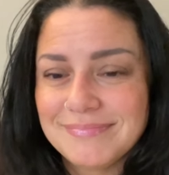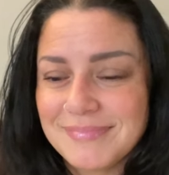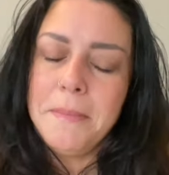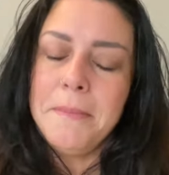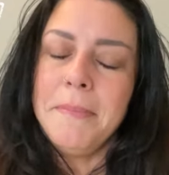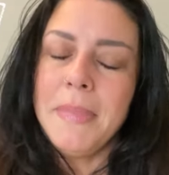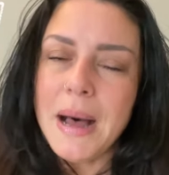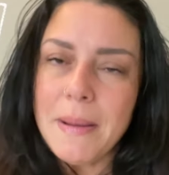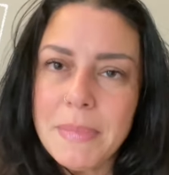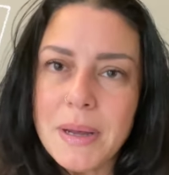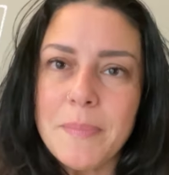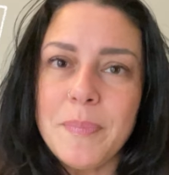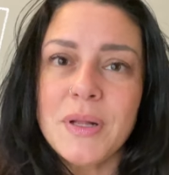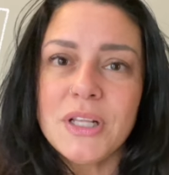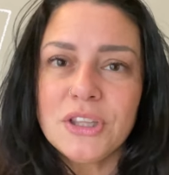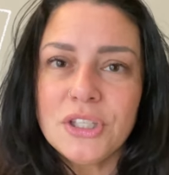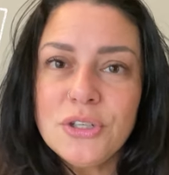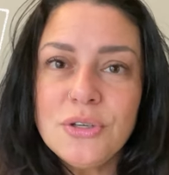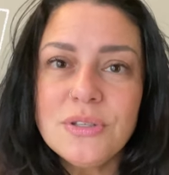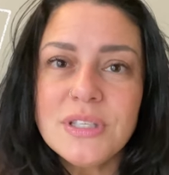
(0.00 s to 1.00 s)
Mama
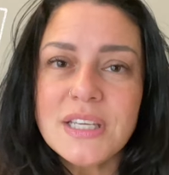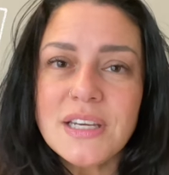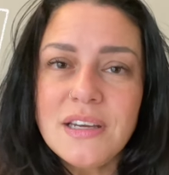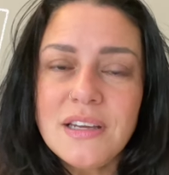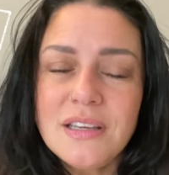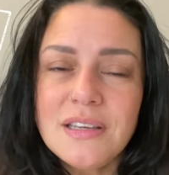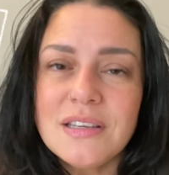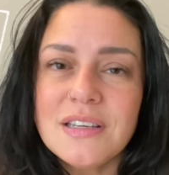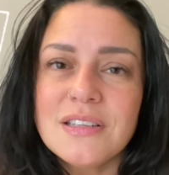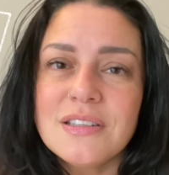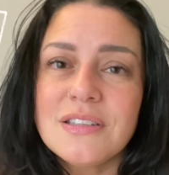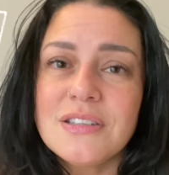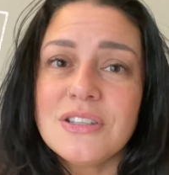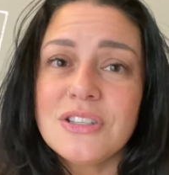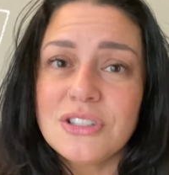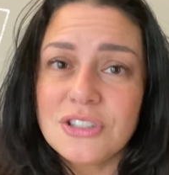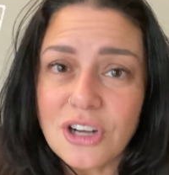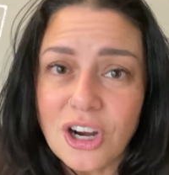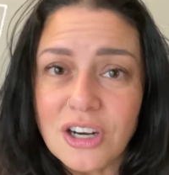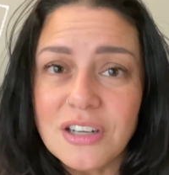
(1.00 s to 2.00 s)
Palooza
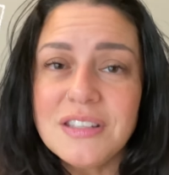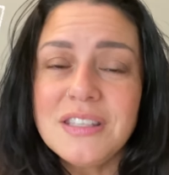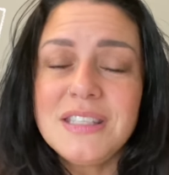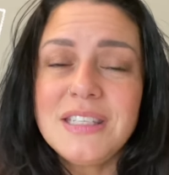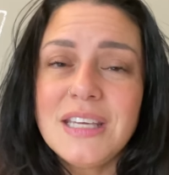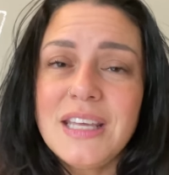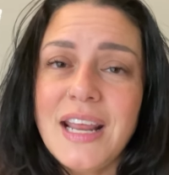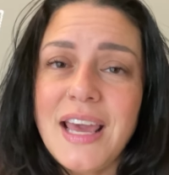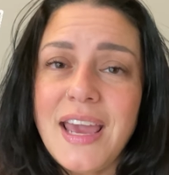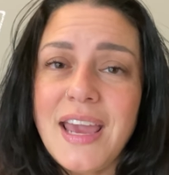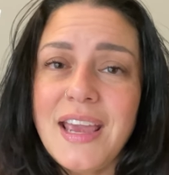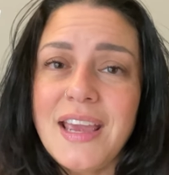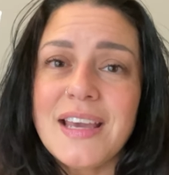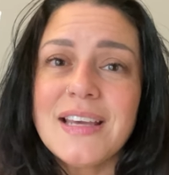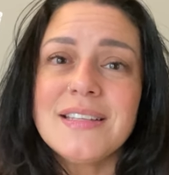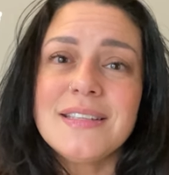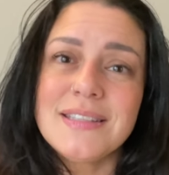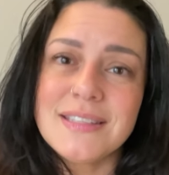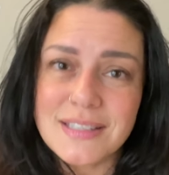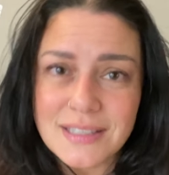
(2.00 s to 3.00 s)
starts today
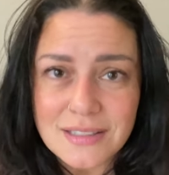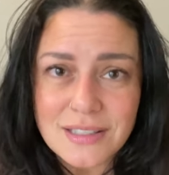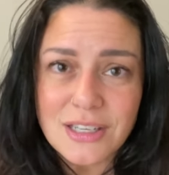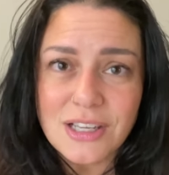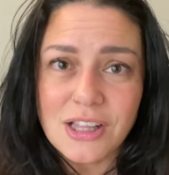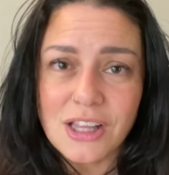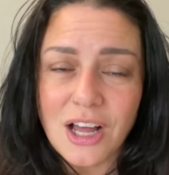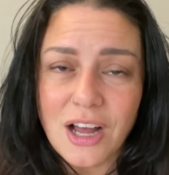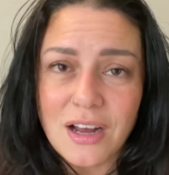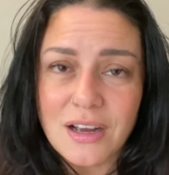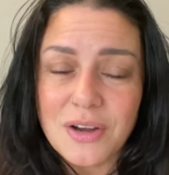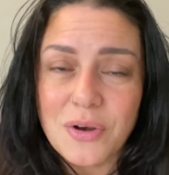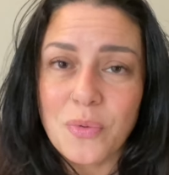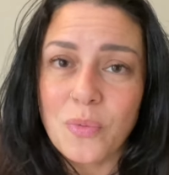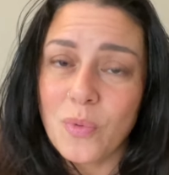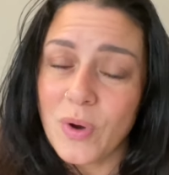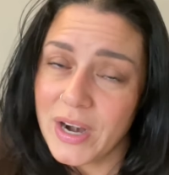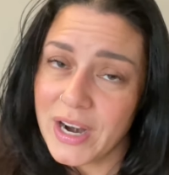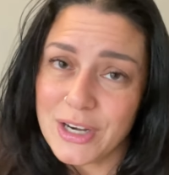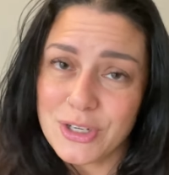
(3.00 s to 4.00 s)
at 6 o'clock
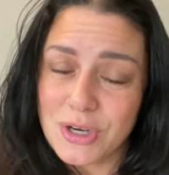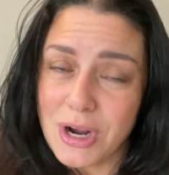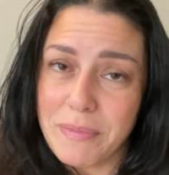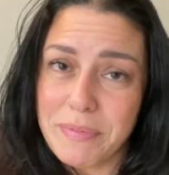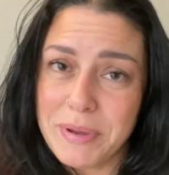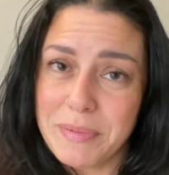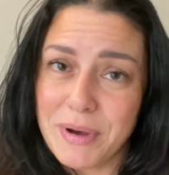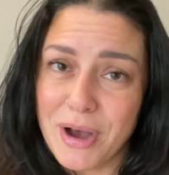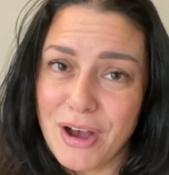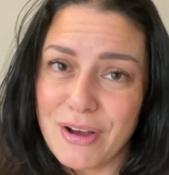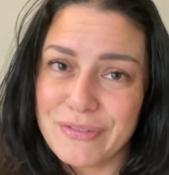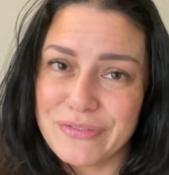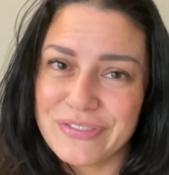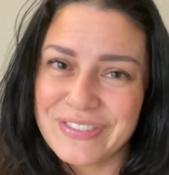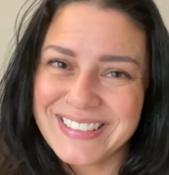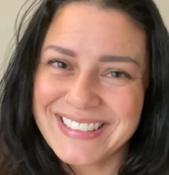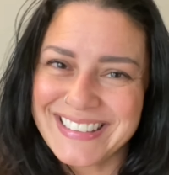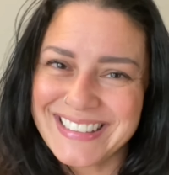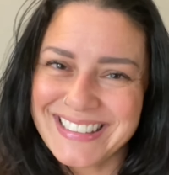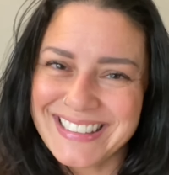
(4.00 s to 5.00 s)
when I drop him off
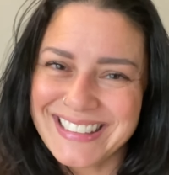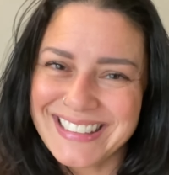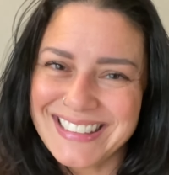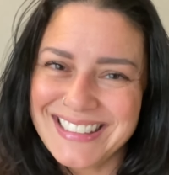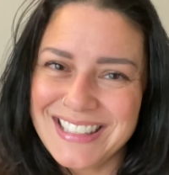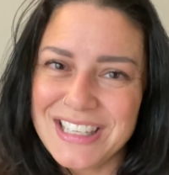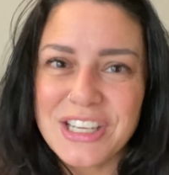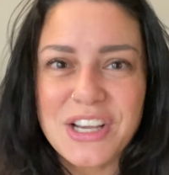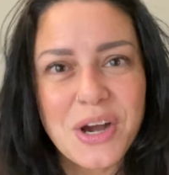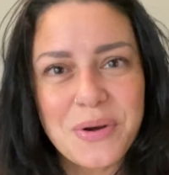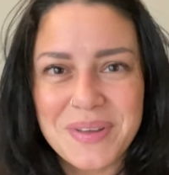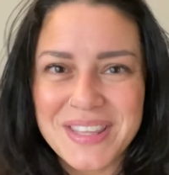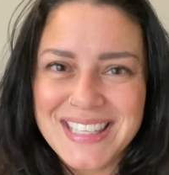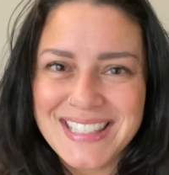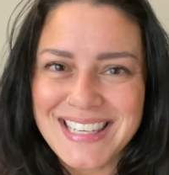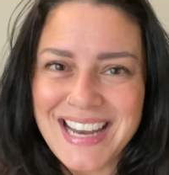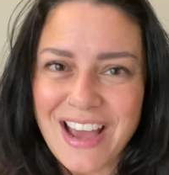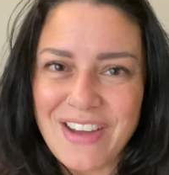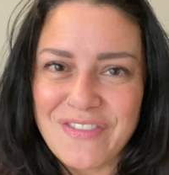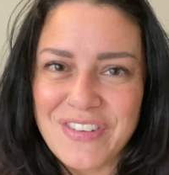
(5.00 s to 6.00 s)
to go with
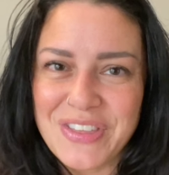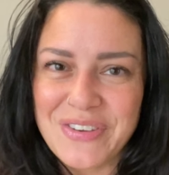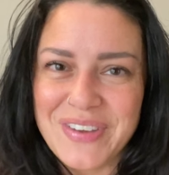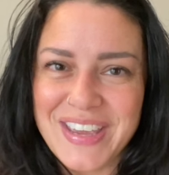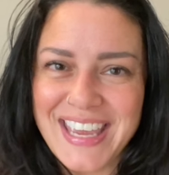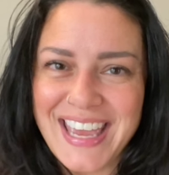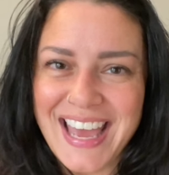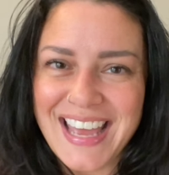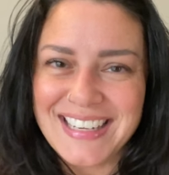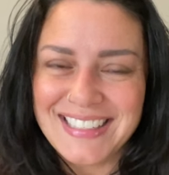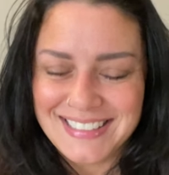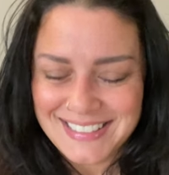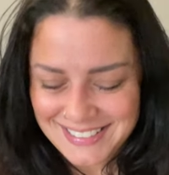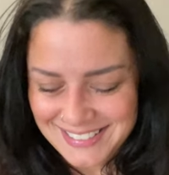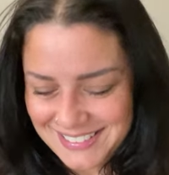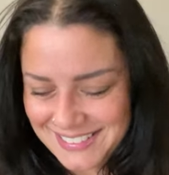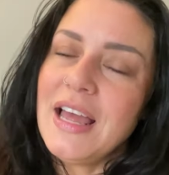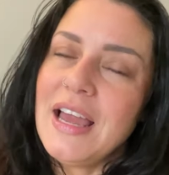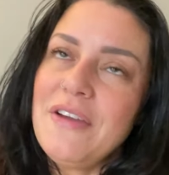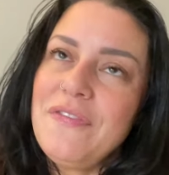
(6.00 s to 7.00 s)
his dad for the weekend.
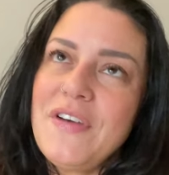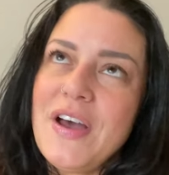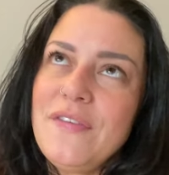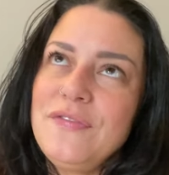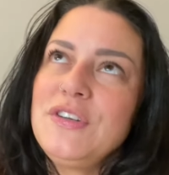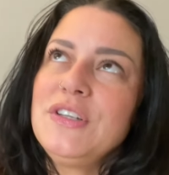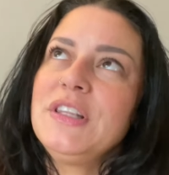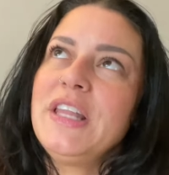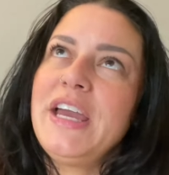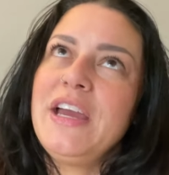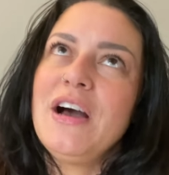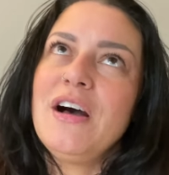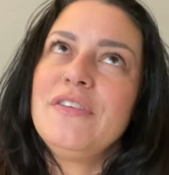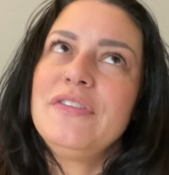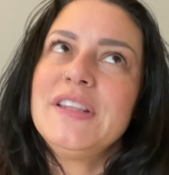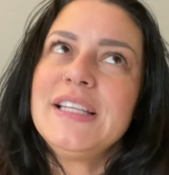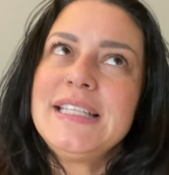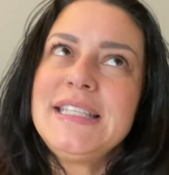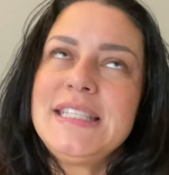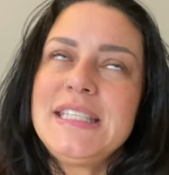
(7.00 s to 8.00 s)
Life after layoff,
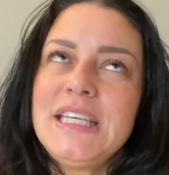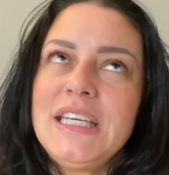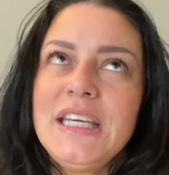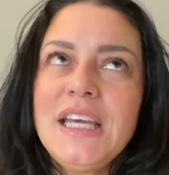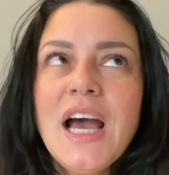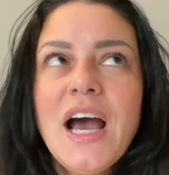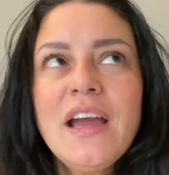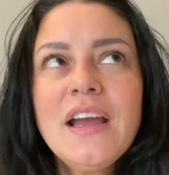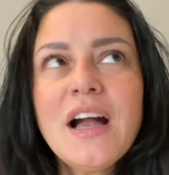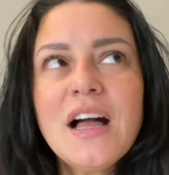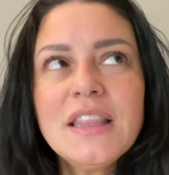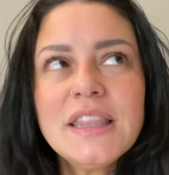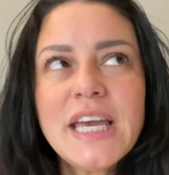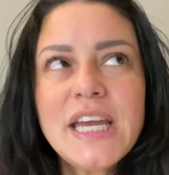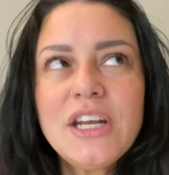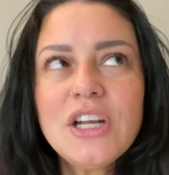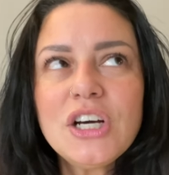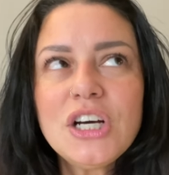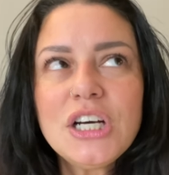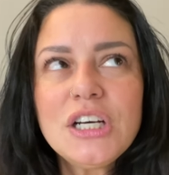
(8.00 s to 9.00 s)
let's see. I got
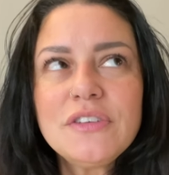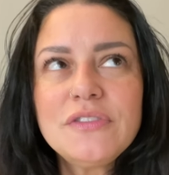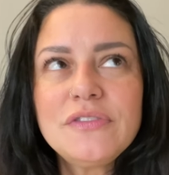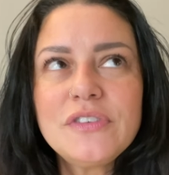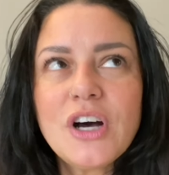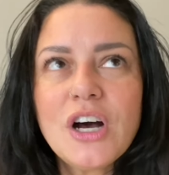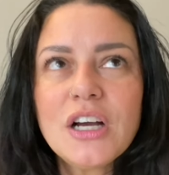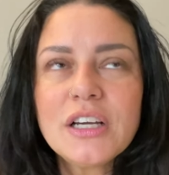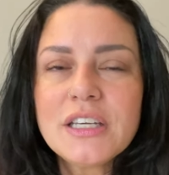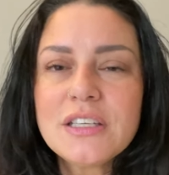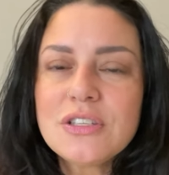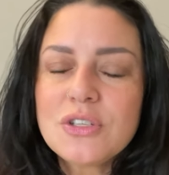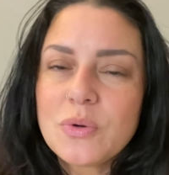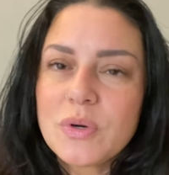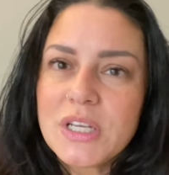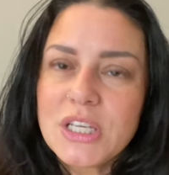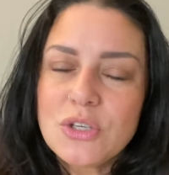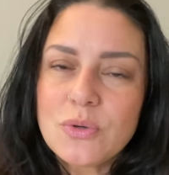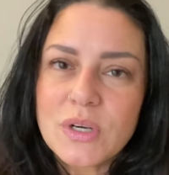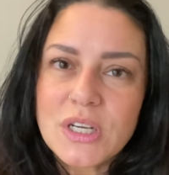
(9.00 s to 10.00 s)
laid off August
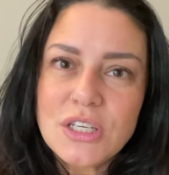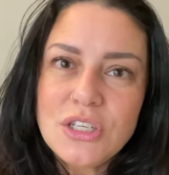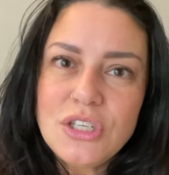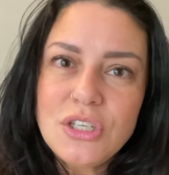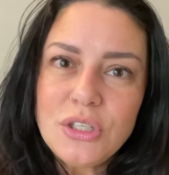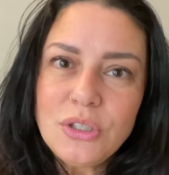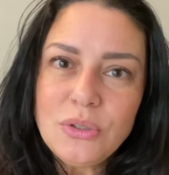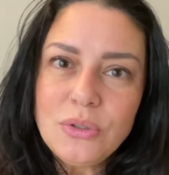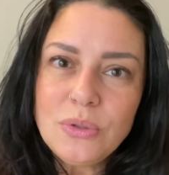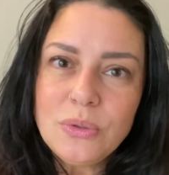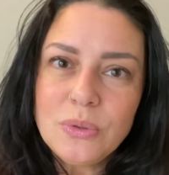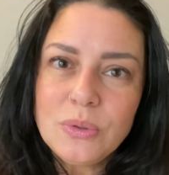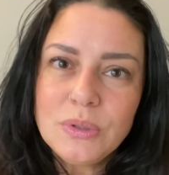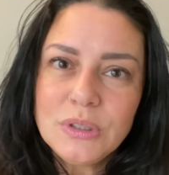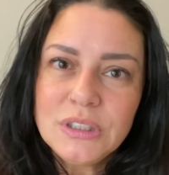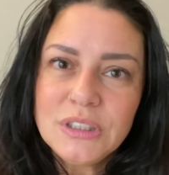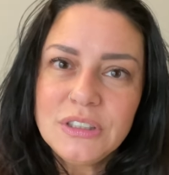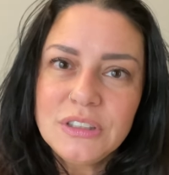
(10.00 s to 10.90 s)
2022,